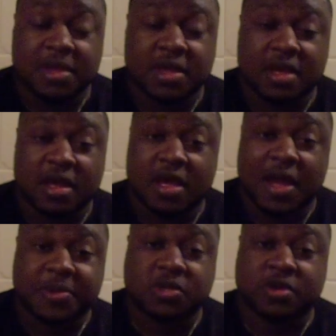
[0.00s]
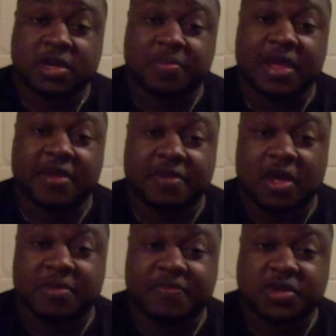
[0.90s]
me an opportunity to play
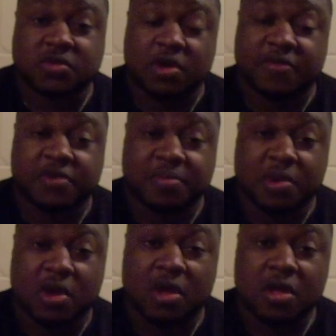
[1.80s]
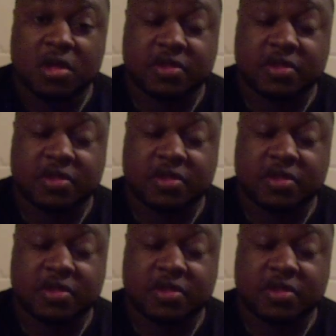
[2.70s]
on Division I football,